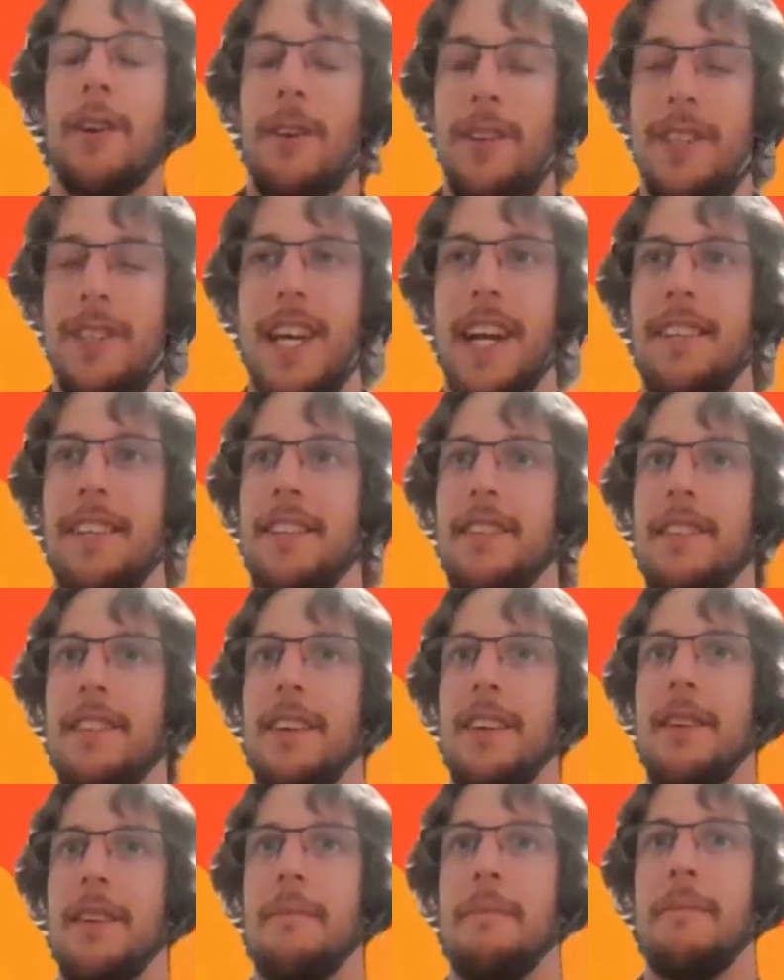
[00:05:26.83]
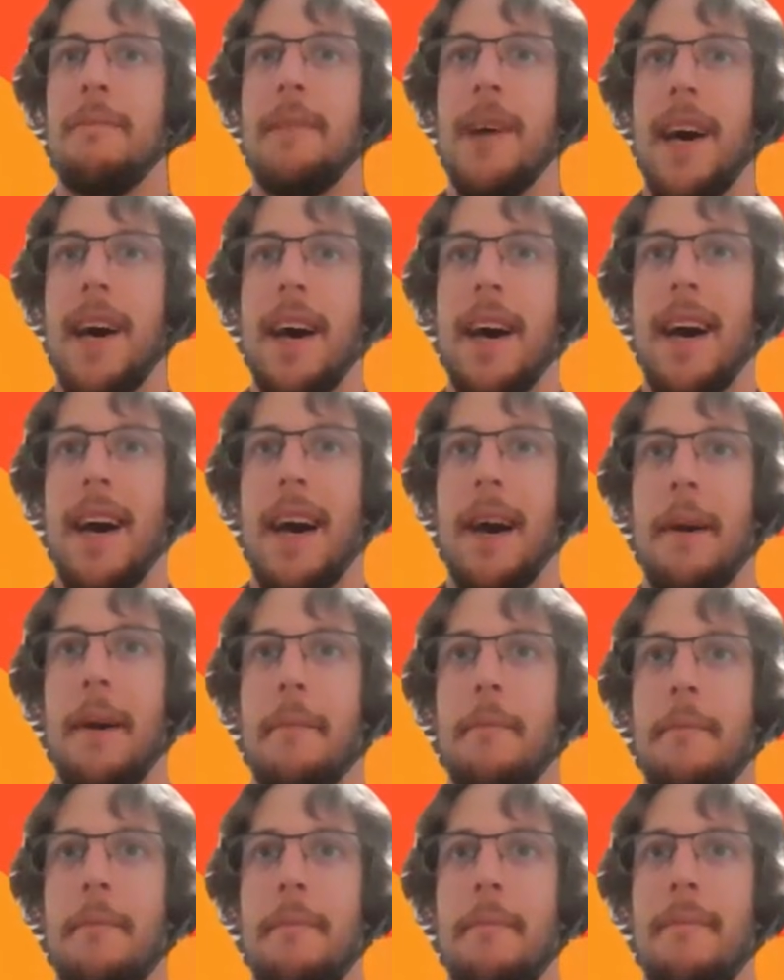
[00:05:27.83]
contacted them,
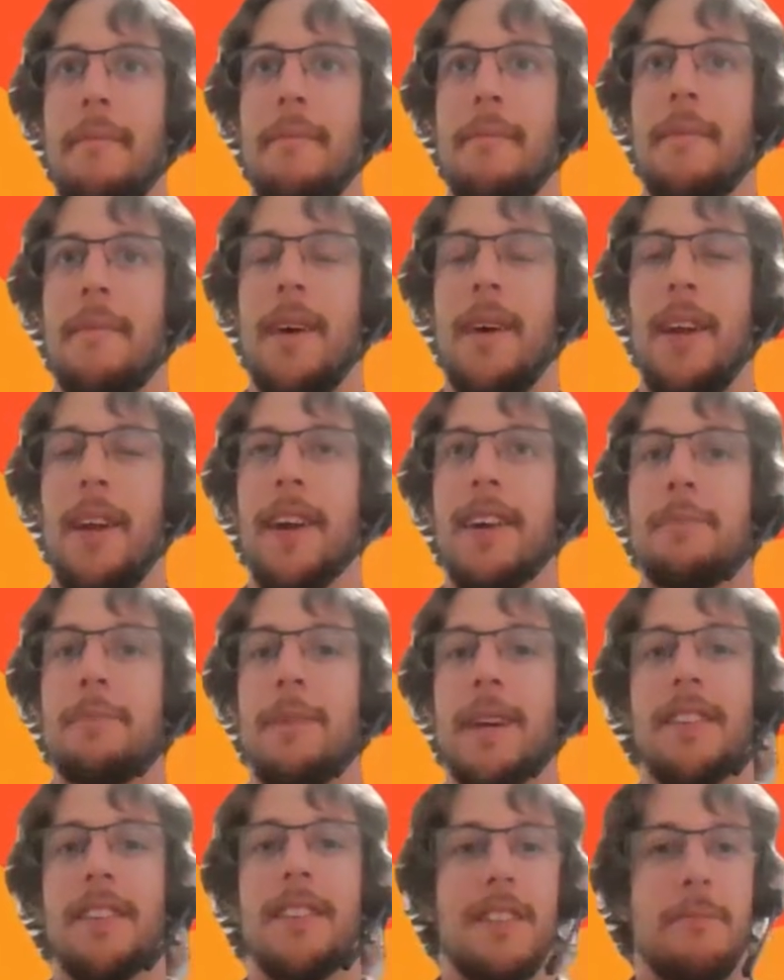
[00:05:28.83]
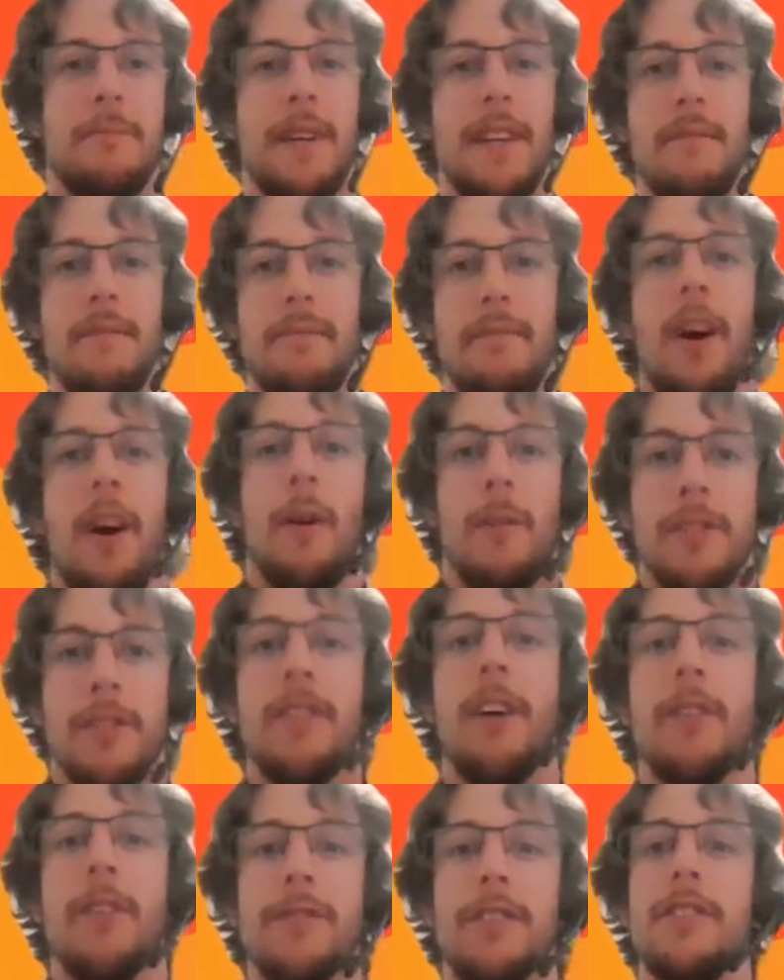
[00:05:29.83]
and I expected it to be. I
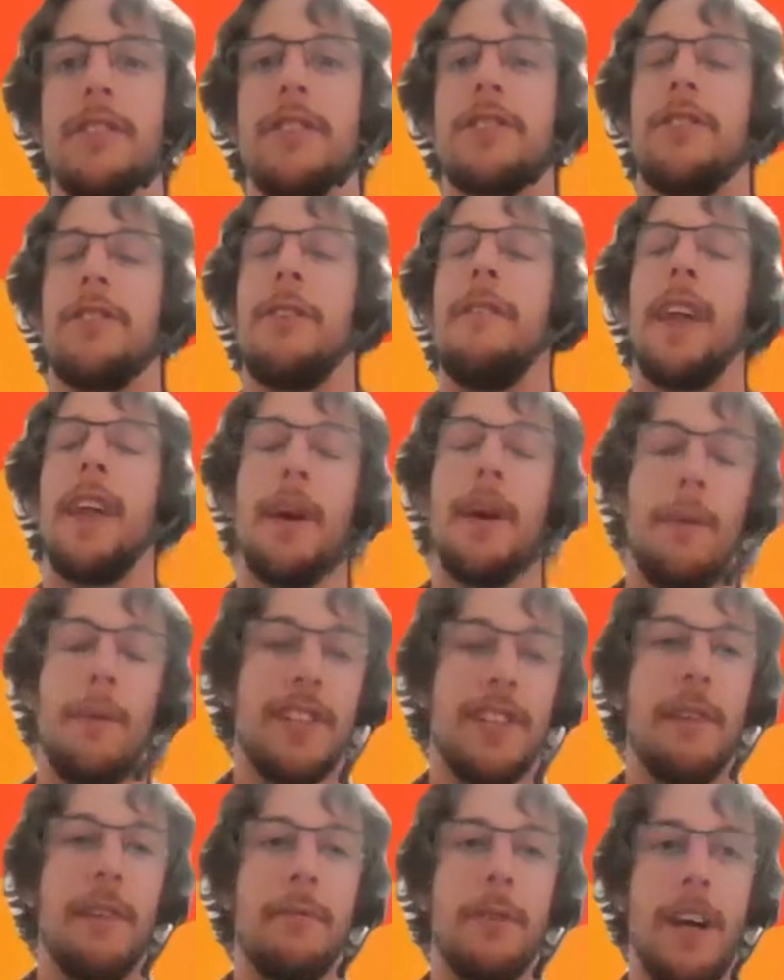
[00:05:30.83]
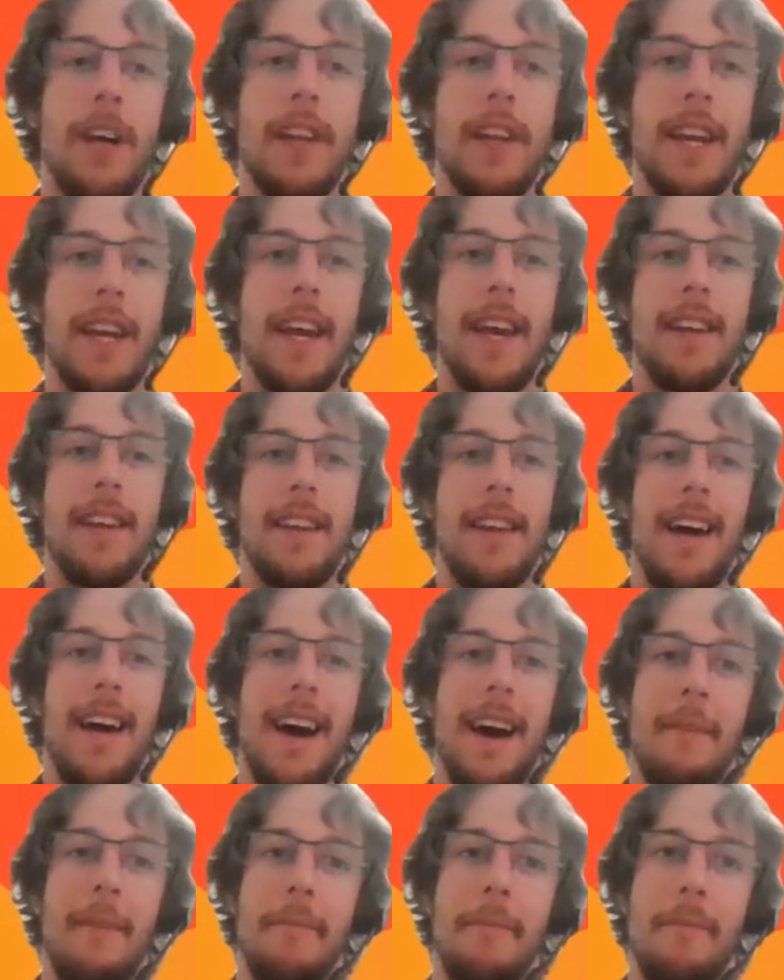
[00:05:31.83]
was concerned that I wasn't able going to get
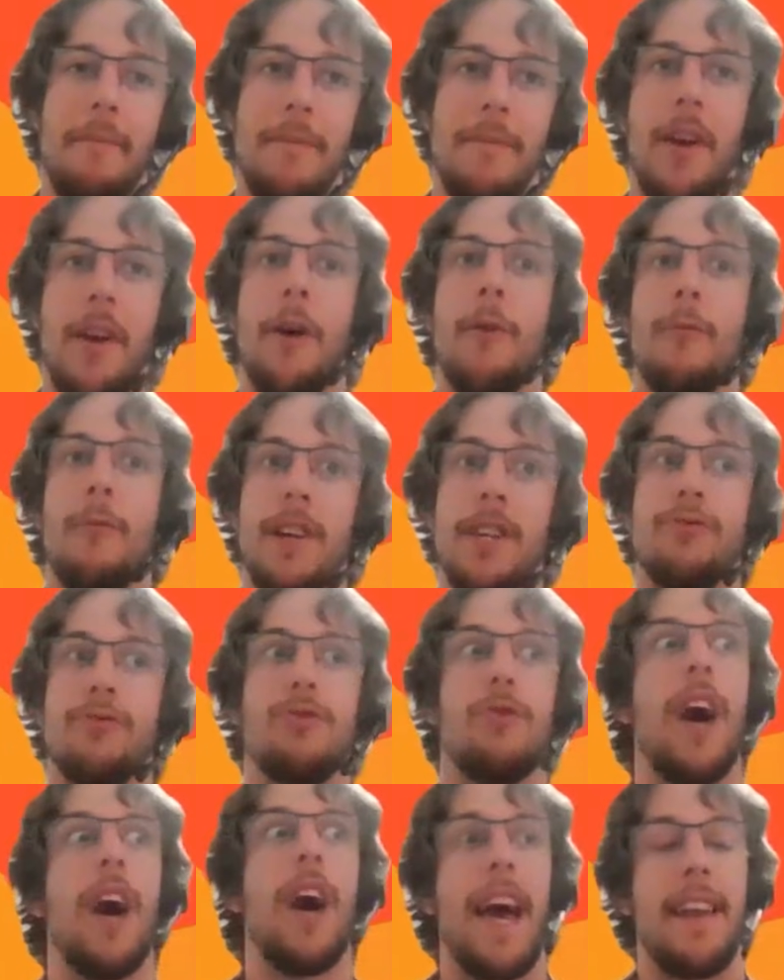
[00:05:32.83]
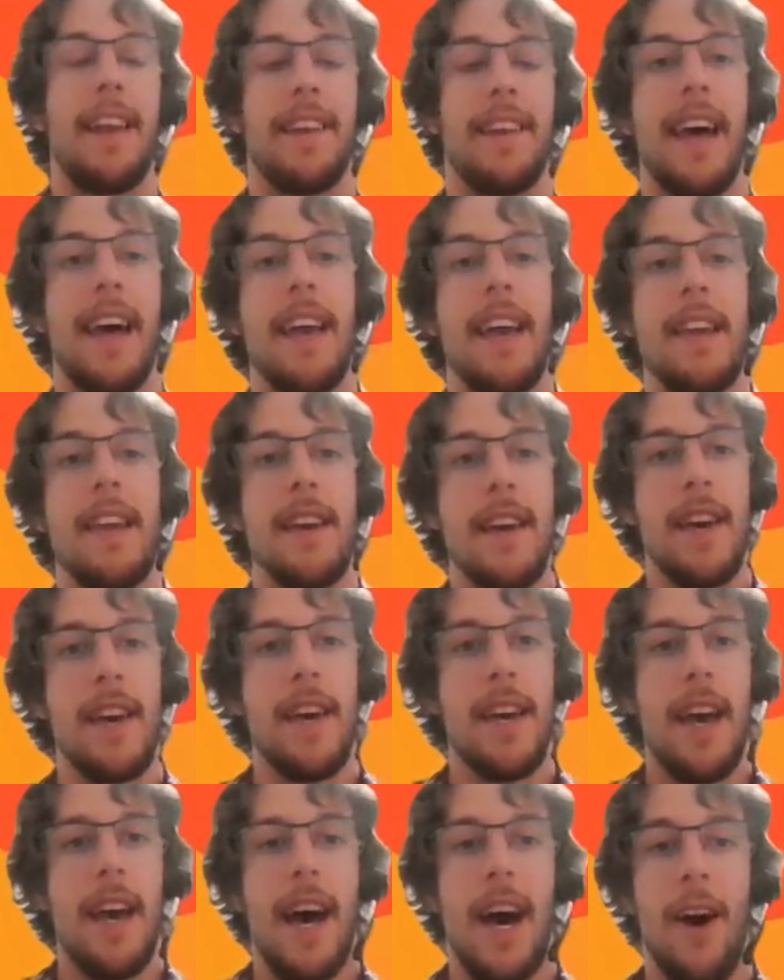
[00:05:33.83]
a redraw and a
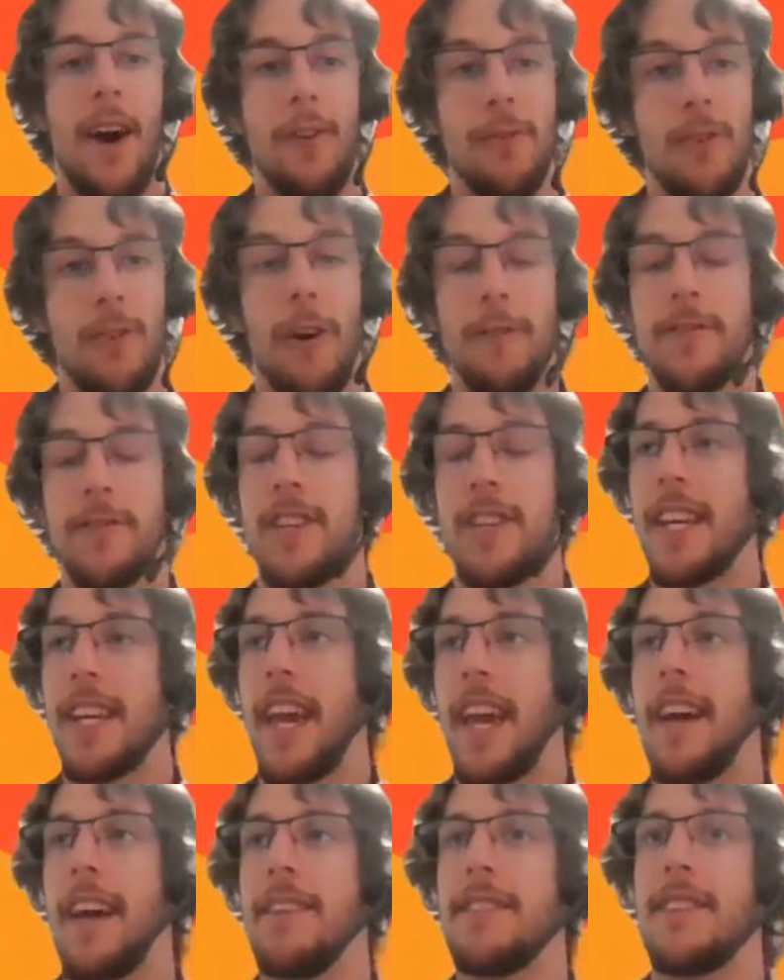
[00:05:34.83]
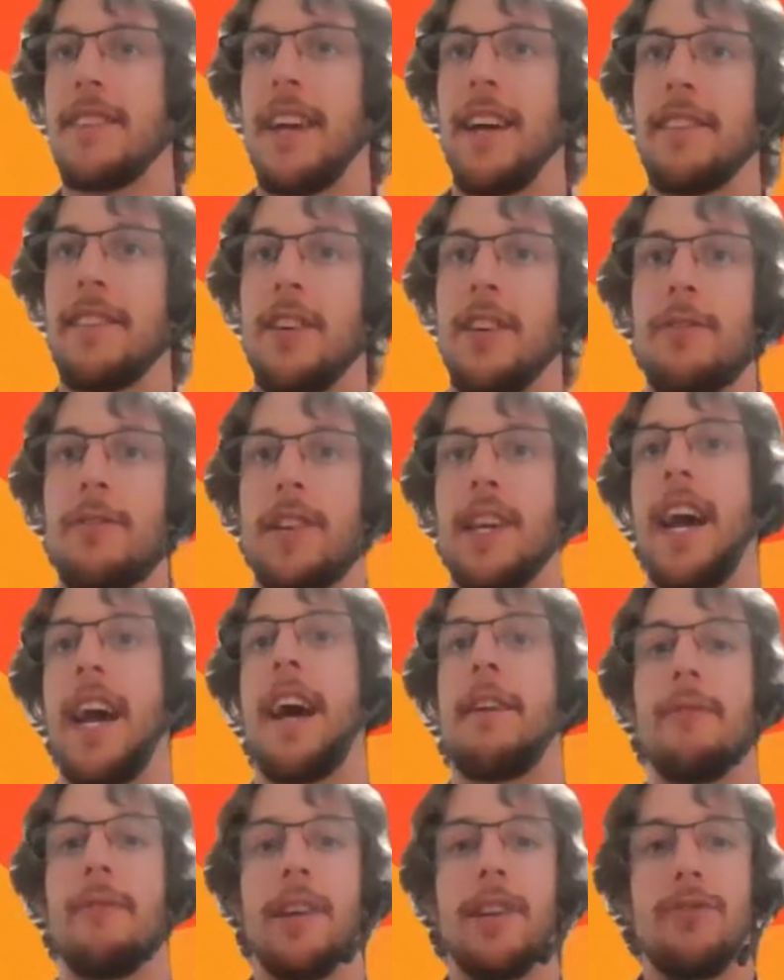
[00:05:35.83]
offset account, as I already
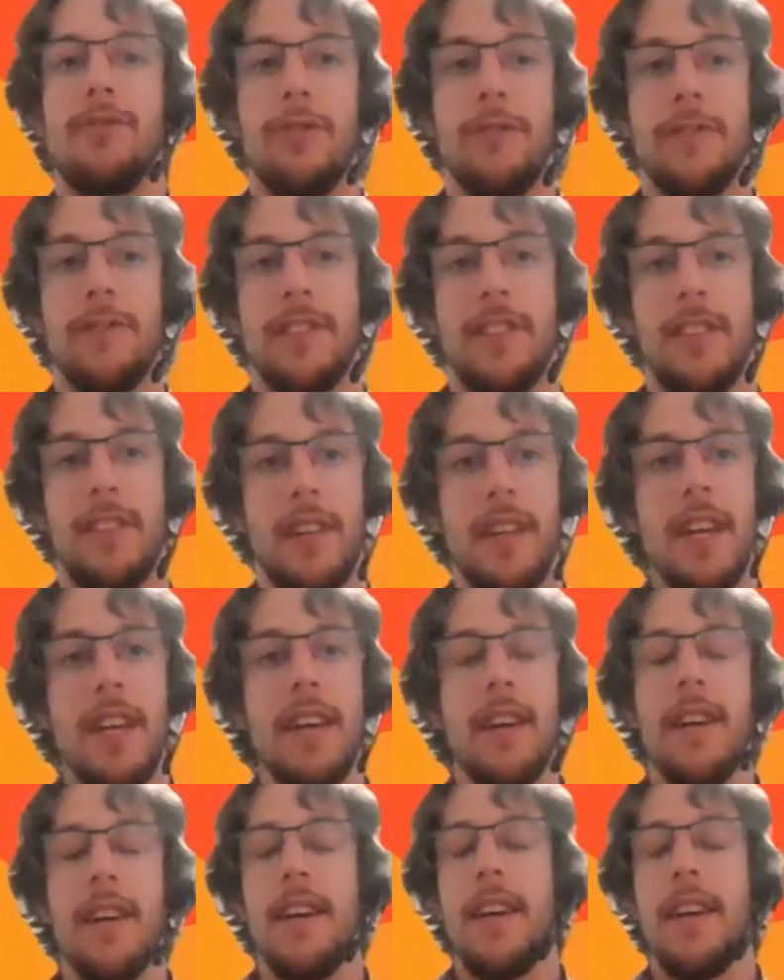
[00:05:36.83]
had a redraw facility.